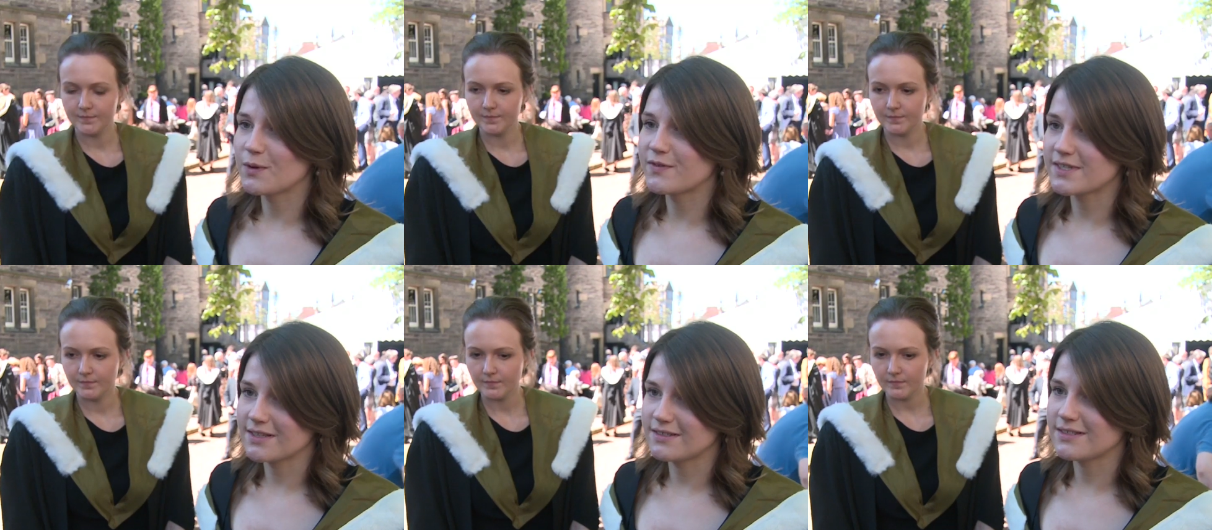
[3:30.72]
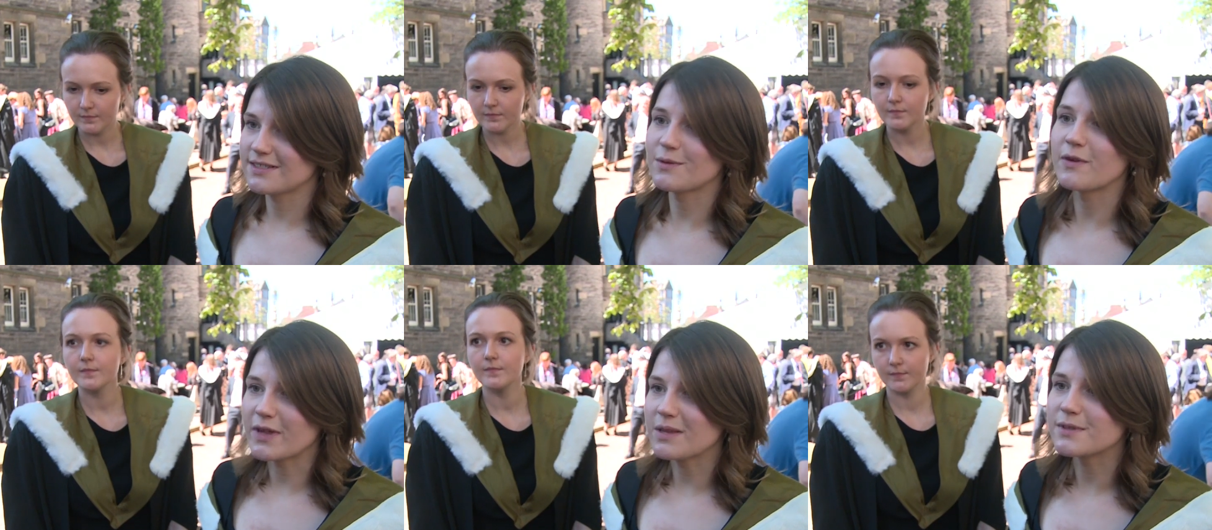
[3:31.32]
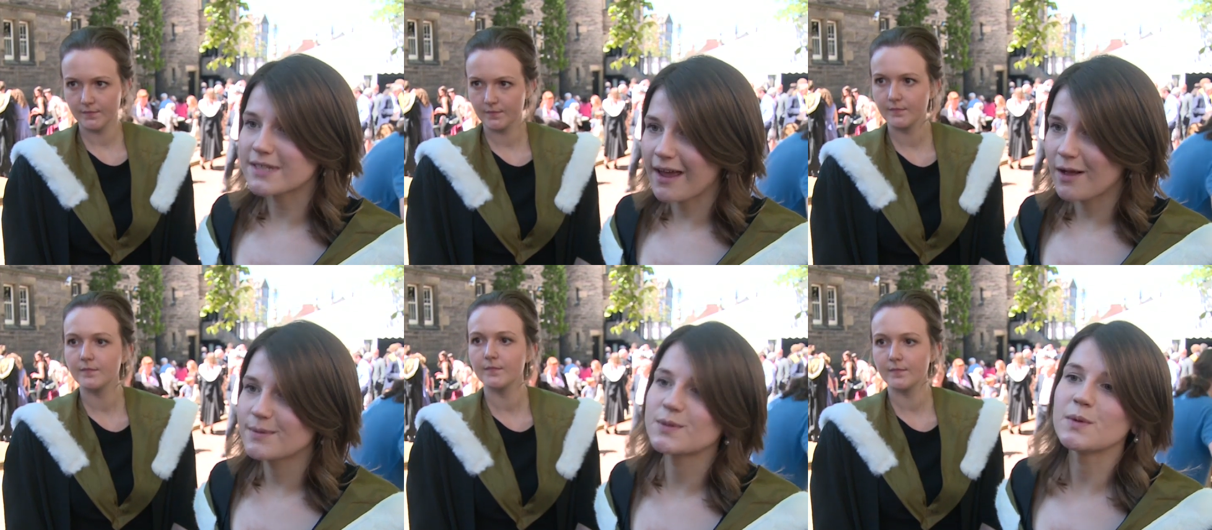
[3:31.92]
Speaker 1: all the facilities that were available to
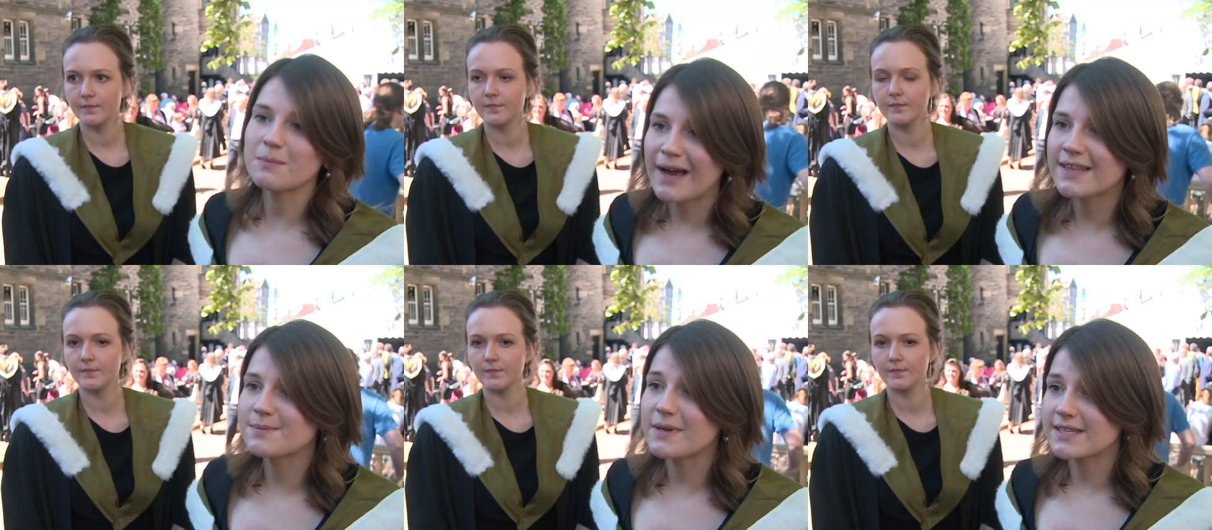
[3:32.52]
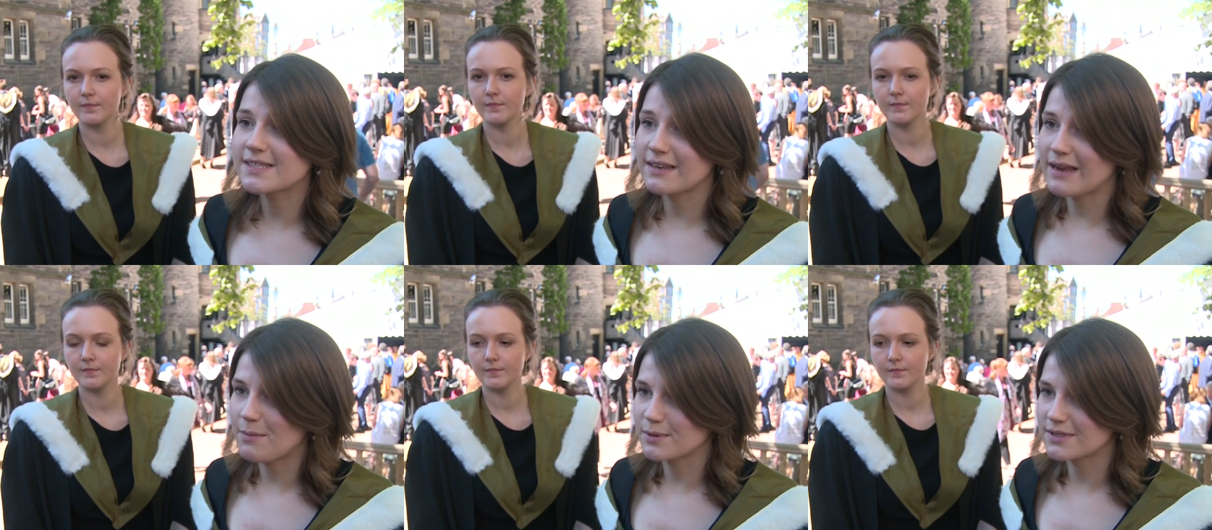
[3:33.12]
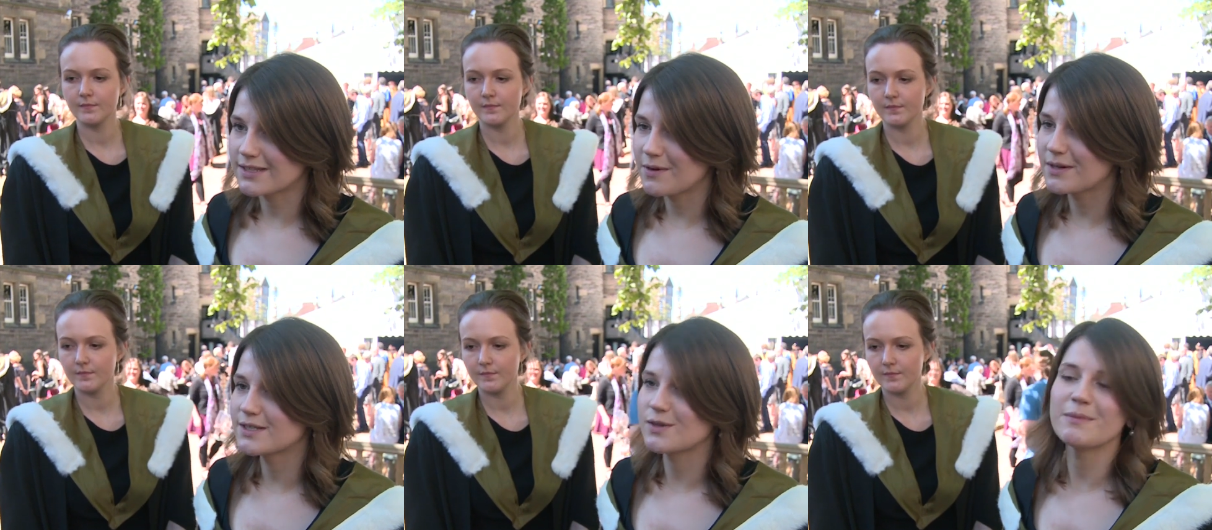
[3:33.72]
help, so the math space in Appleton
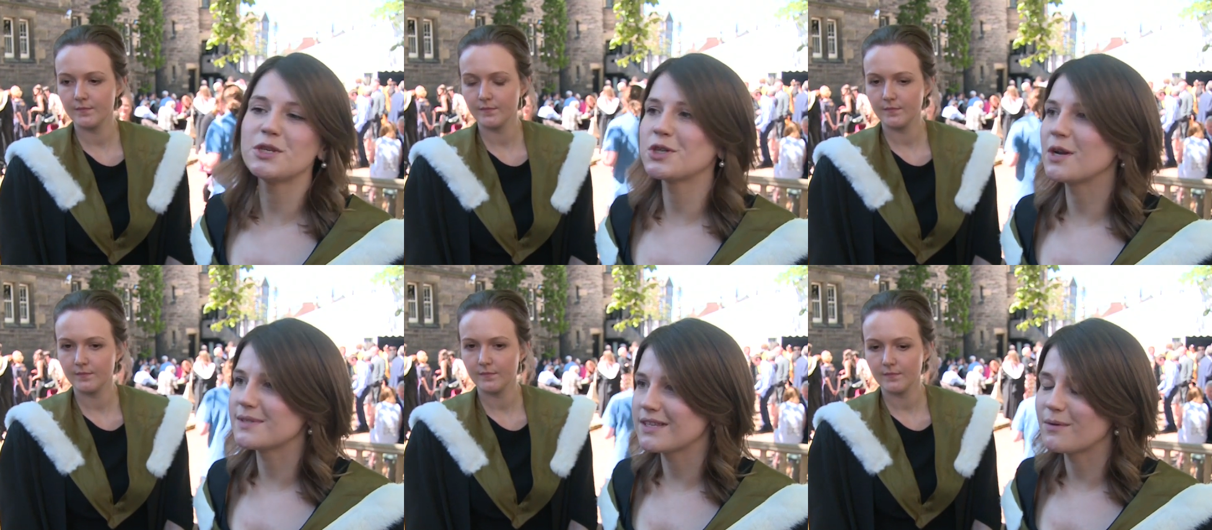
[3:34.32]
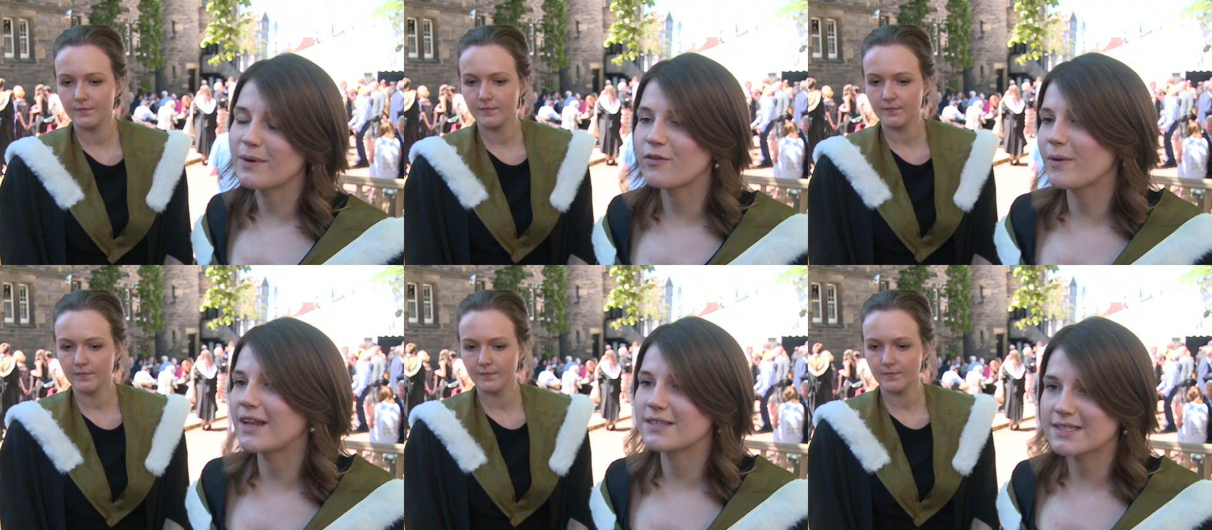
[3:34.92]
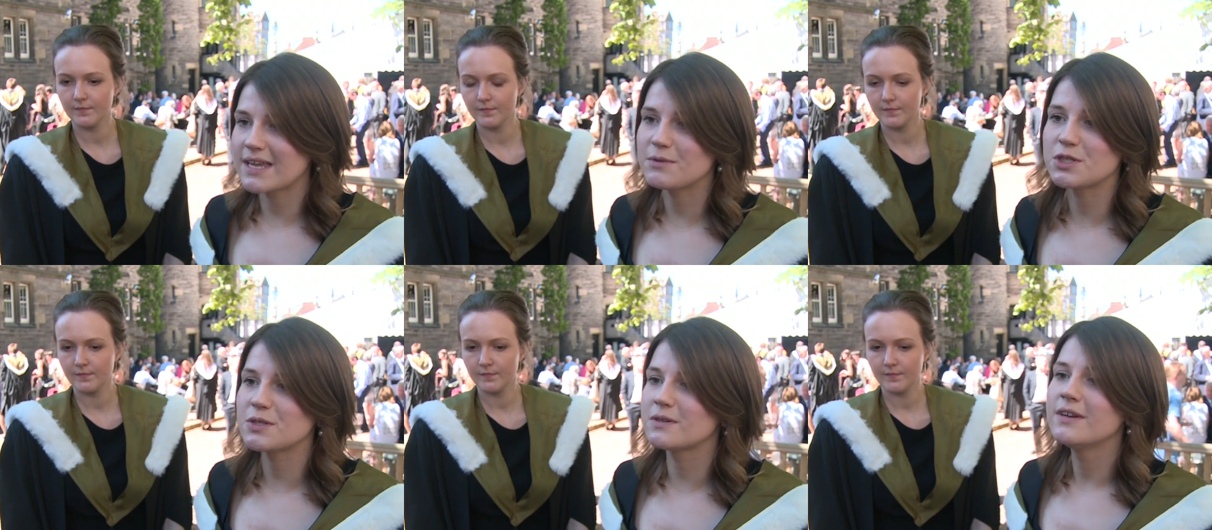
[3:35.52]
Tower, so I made sure I was there whenever we had an
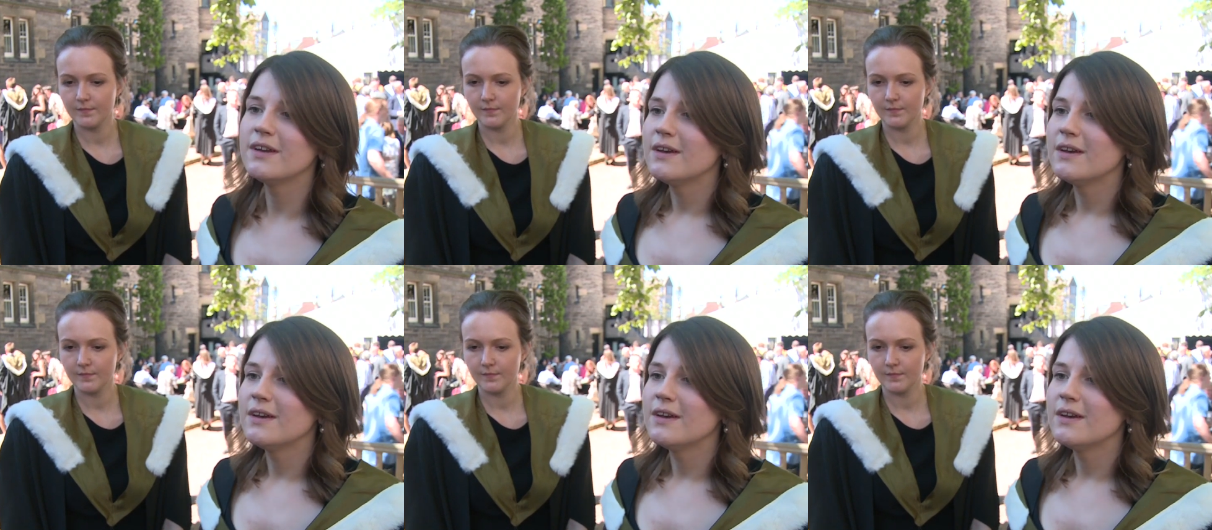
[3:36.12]
assignment due